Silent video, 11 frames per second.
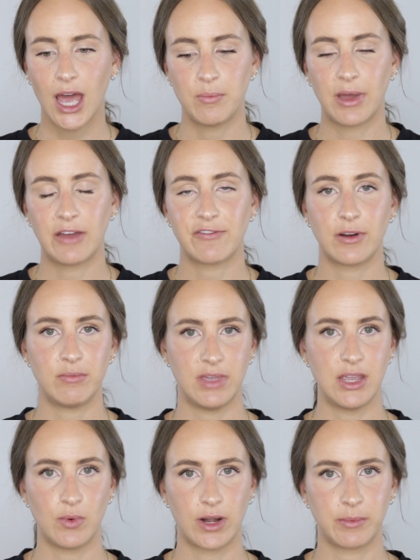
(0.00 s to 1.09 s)
But for
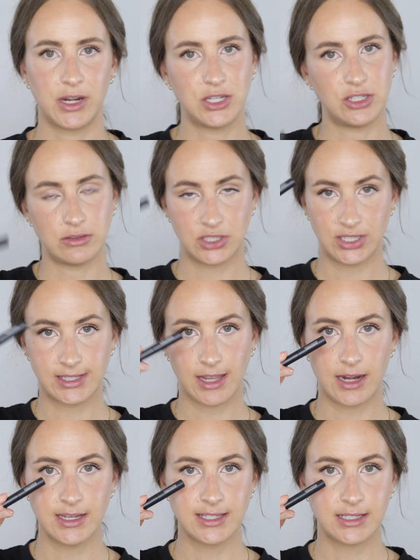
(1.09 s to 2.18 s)
me, what I'm going to do is just
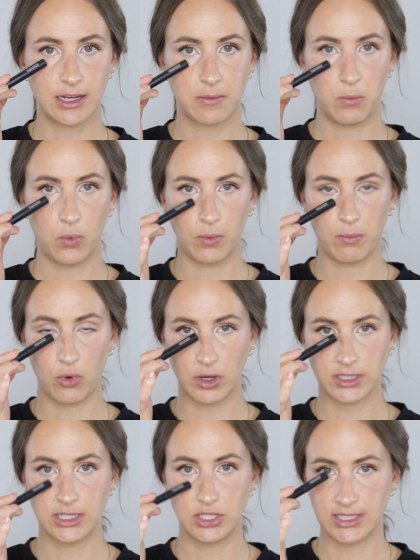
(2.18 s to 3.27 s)
kind of stick more
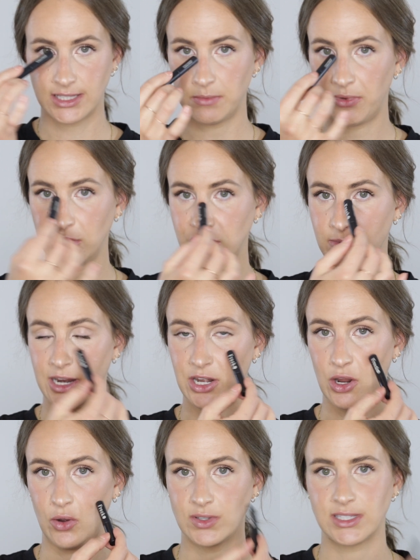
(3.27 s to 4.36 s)
to just the bridge of my
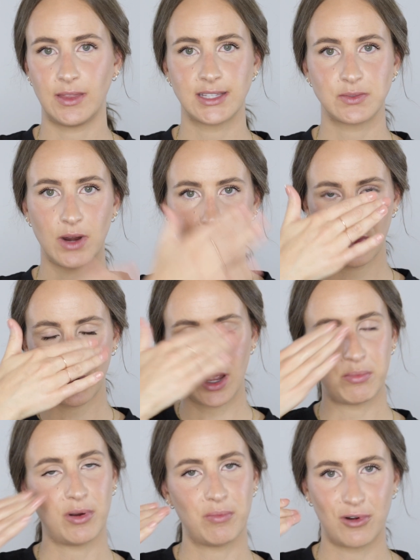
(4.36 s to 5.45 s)
nose, and that's where I
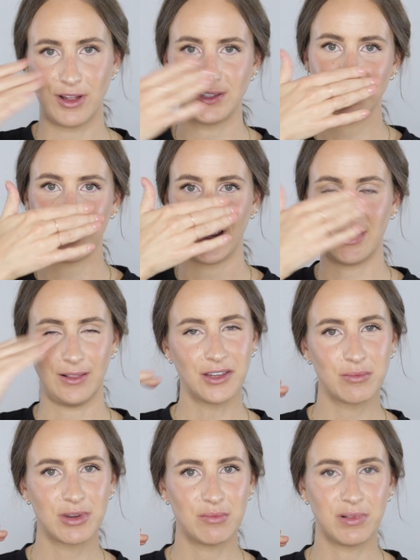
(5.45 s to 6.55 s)
put bronzer and a little
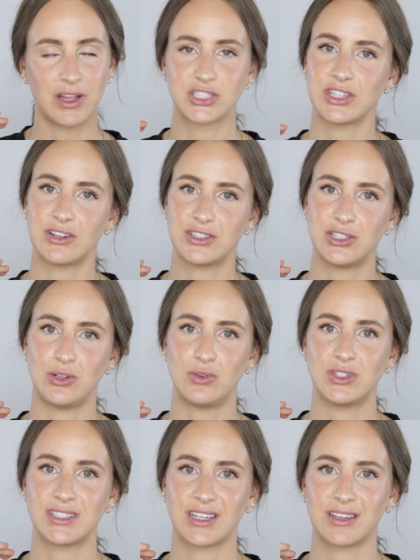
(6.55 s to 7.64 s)
bit of blush there too,
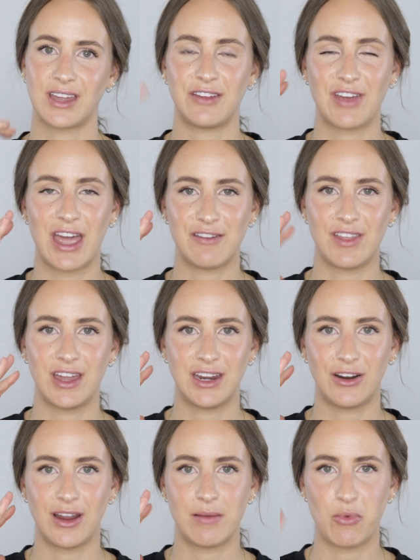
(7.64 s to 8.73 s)
just to kind of have that
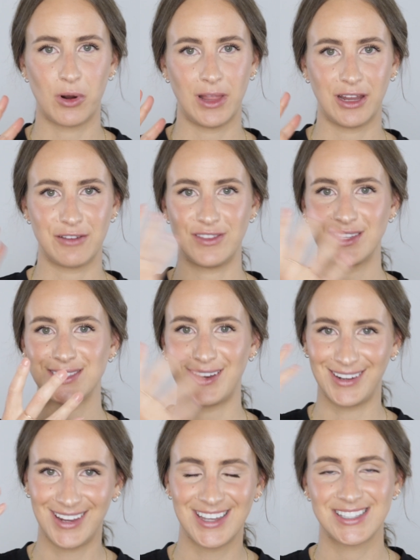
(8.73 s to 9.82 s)
area more like of the
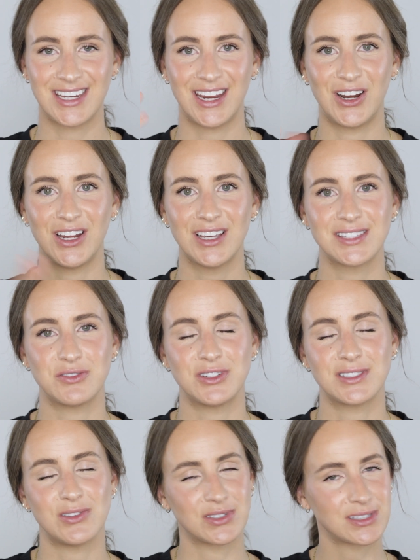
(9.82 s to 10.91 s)
sun-kissed area, so it
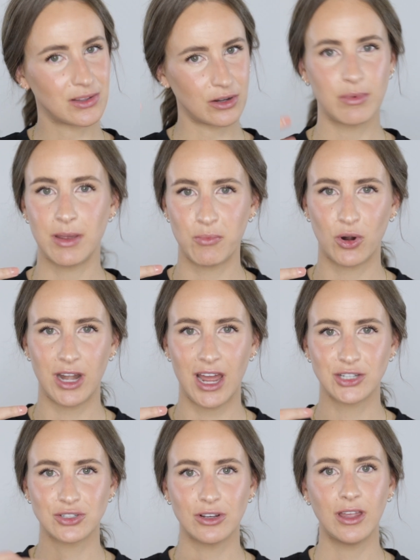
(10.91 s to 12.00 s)
just looks a little bit more
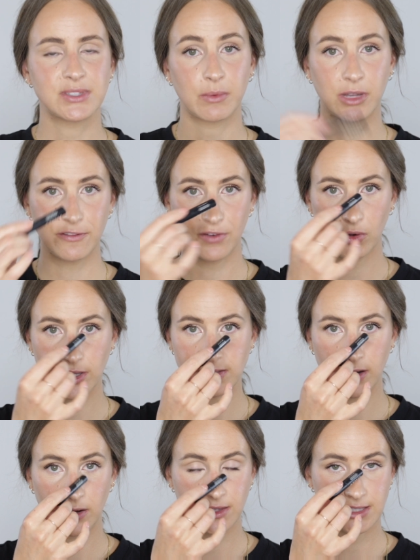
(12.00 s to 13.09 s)
natural. So I'm going to focus
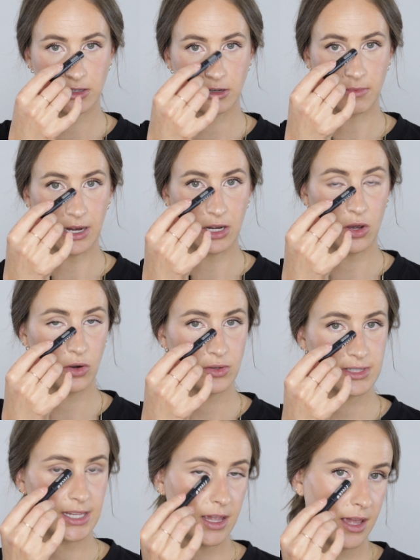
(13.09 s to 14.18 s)
right on the center of my
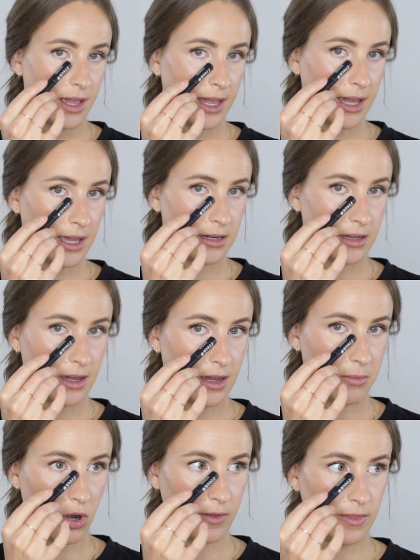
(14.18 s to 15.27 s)
nose, and
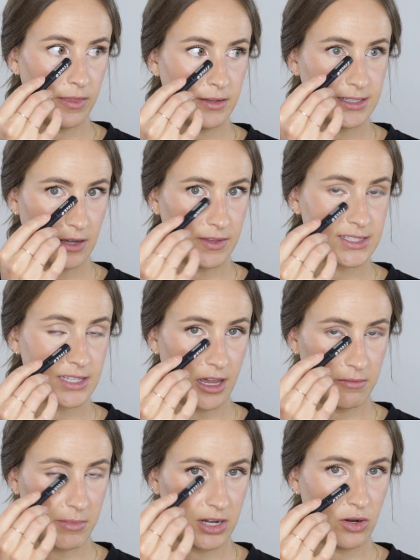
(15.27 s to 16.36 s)
on down the side
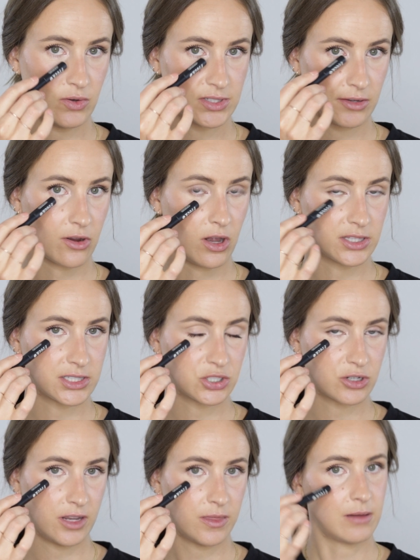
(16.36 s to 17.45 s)
of my nose I'll
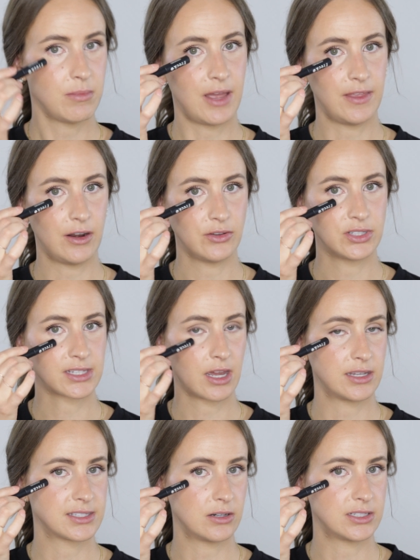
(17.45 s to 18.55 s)
concentrate them, and then I'll just kind
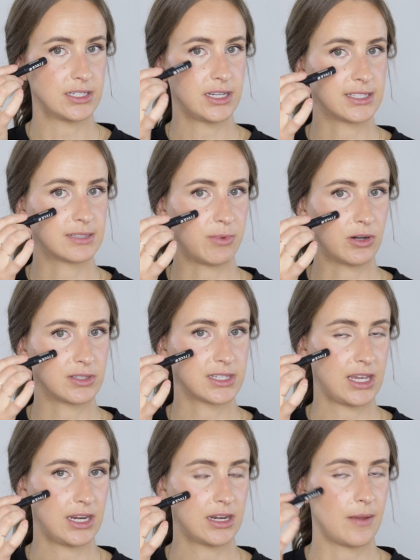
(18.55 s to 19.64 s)
of start to disperse
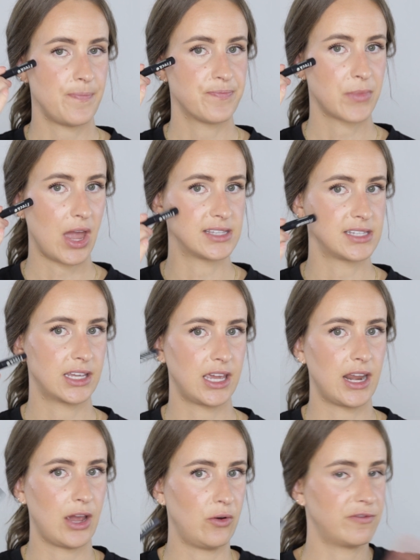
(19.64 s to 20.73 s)
it as I get
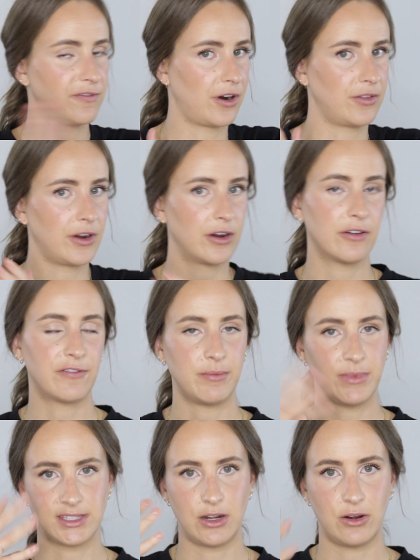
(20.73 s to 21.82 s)
out farther from
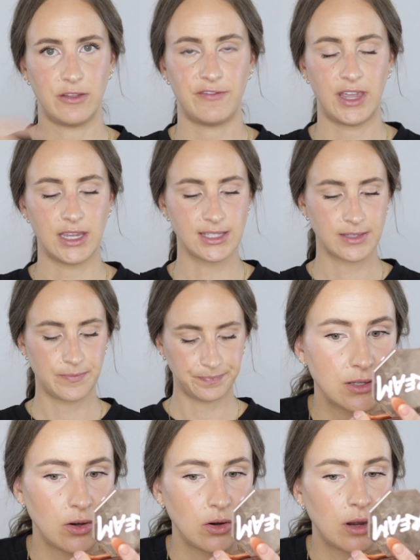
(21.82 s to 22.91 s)
the center of the face.
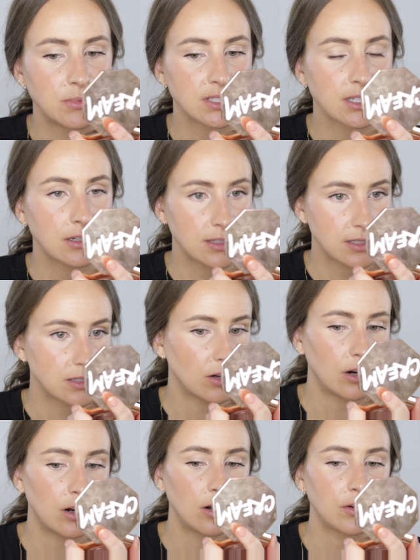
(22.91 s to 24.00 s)
So I'm just going to
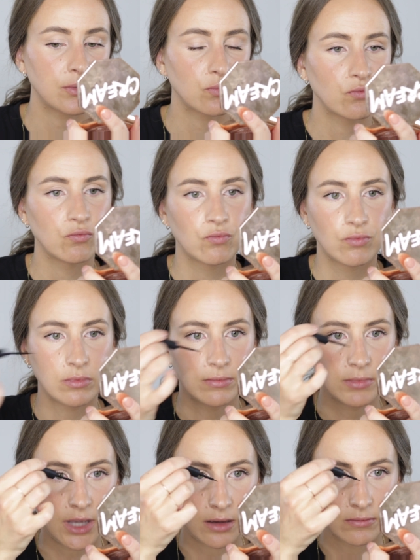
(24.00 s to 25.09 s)
start,
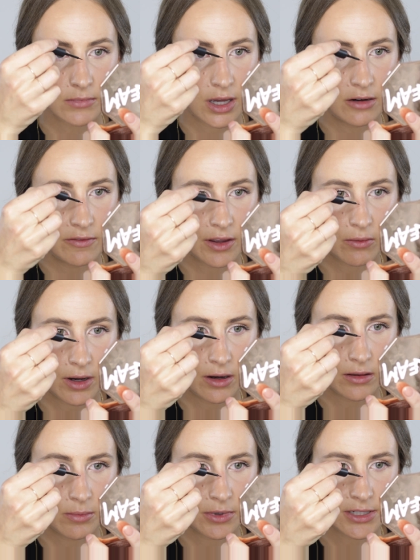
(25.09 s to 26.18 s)
yeah, kind of like right on
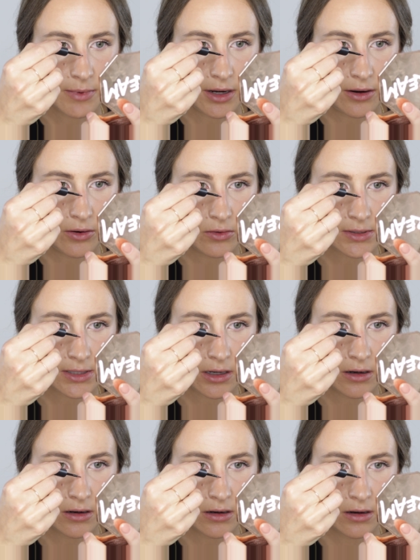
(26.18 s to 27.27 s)
the bridge of my nose
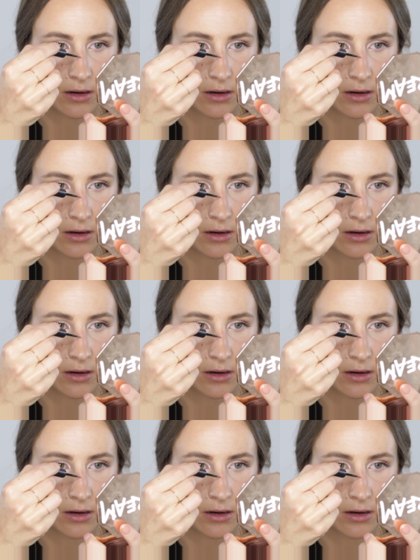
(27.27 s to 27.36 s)
here,